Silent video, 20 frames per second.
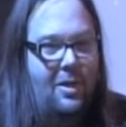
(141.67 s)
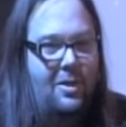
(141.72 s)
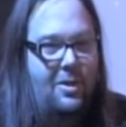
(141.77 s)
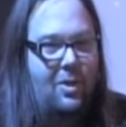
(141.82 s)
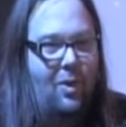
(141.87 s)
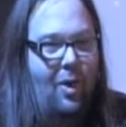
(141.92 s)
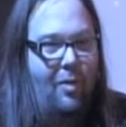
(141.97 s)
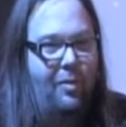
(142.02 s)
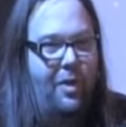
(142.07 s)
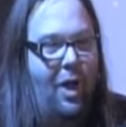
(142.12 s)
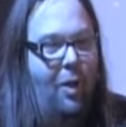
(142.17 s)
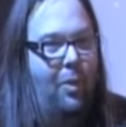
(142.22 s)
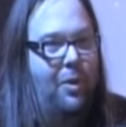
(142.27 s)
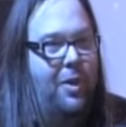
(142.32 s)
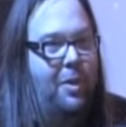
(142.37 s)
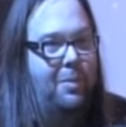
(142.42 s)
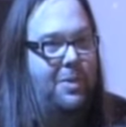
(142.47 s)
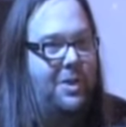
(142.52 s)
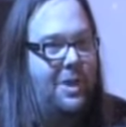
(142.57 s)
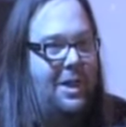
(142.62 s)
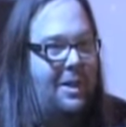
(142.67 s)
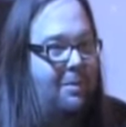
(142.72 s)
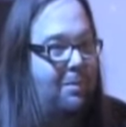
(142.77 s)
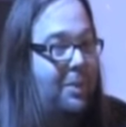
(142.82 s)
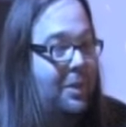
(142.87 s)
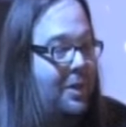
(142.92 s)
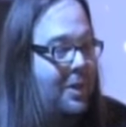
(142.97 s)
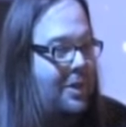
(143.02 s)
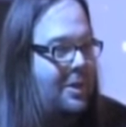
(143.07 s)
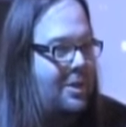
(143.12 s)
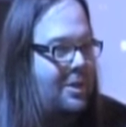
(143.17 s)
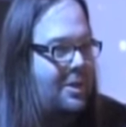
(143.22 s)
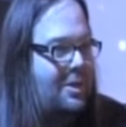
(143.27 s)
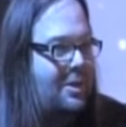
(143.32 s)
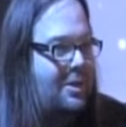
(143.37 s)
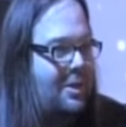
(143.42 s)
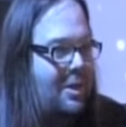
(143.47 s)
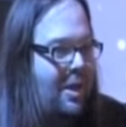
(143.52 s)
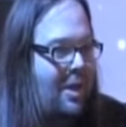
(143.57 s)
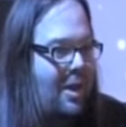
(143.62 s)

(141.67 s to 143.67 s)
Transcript: So I've dealt with obscene books.